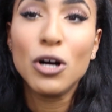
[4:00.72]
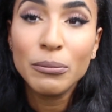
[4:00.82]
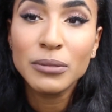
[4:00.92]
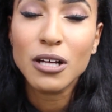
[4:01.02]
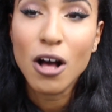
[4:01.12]

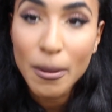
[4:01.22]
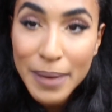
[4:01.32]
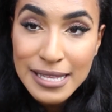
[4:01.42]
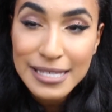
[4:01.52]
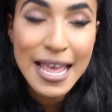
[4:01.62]
bomb
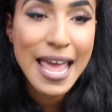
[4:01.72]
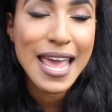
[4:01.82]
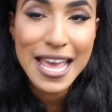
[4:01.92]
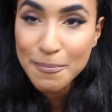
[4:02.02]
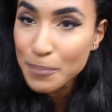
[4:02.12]
comments,
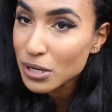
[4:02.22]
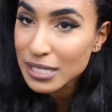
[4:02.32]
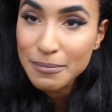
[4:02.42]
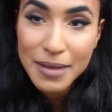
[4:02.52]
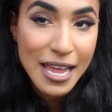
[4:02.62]

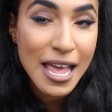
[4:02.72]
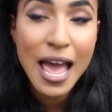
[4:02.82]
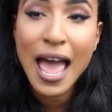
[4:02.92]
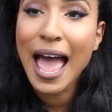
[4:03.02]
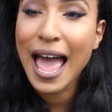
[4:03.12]
inboxing me,
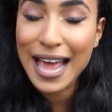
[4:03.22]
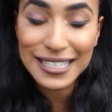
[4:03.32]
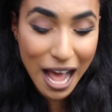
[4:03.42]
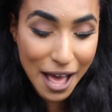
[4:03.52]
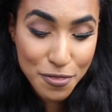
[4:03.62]

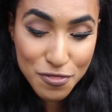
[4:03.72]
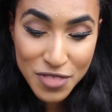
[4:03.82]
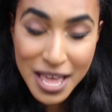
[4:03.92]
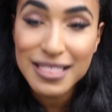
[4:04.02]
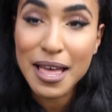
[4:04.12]
and I
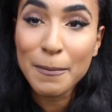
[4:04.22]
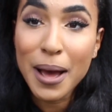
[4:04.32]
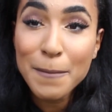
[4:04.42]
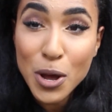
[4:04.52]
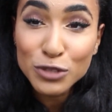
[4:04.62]
think that
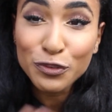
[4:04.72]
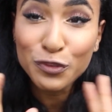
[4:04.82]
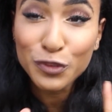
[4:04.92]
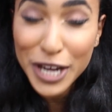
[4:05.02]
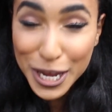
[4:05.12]
my most
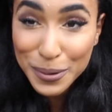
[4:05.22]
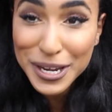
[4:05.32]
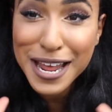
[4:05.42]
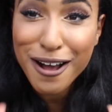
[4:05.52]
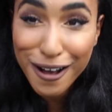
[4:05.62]

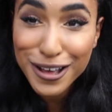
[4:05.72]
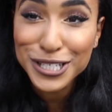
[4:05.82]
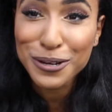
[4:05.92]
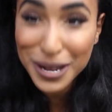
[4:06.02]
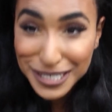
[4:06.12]
frequently
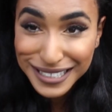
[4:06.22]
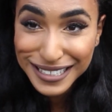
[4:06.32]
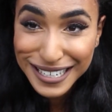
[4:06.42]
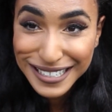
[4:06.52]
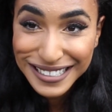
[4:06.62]
asked
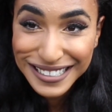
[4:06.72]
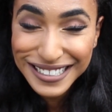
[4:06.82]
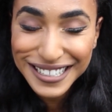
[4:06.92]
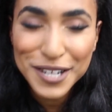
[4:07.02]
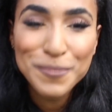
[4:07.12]
question,
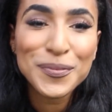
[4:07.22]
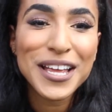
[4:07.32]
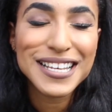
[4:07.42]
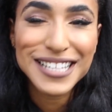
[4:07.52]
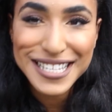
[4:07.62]

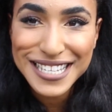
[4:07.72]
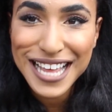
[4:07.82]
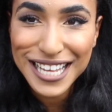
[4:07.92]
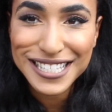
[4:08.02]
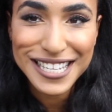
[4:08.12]
because I
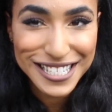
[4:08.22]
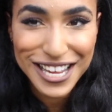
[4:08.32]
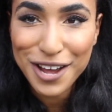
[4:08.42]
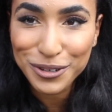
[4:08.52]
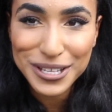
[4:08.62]
did
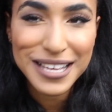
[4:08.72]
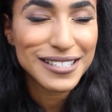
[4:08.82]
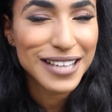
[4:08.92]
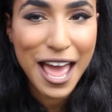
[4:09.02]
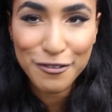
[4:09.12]
title
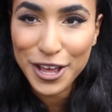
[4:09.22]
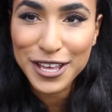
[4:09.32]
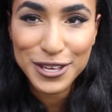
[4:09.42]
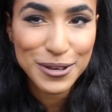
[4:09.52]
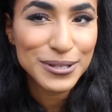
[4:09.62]
this
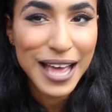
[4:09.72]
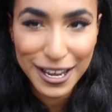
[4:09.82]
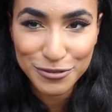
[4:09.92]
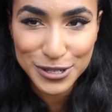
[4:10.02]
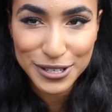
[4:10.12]
FAQs
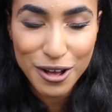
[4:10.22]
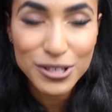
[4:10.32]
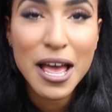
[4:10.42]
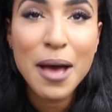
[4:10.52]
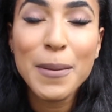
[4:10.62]
and
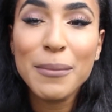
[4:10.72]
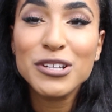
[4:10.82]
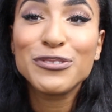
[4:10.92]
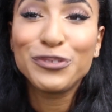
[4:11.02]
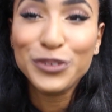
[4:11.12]
results, my
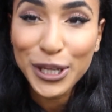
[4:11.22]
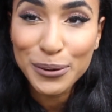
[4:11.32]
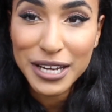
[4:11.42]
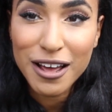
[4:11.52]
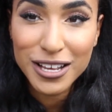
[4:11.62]
most
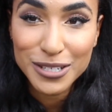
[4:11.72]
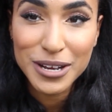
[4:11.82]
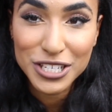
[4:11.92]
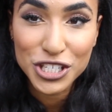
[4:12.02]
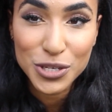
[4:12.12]
frequently asked
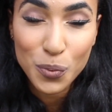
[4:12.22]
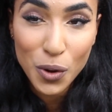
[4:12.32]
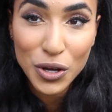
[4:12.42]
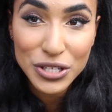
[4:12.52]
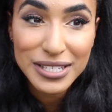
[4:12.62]
question
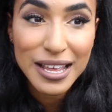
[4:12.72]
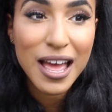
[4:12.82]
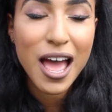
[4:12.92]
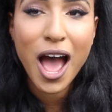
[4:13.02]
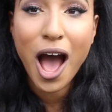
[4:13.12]
was,
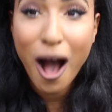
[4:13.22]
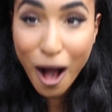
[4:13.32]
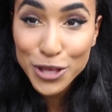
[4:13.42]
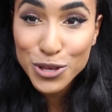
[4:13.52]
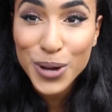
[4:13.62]

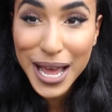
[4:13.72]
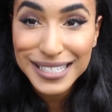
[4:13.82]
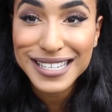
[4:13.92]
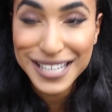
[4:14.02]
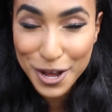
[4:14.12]
are you
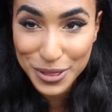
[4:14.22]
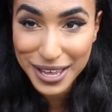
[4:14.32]
going to sell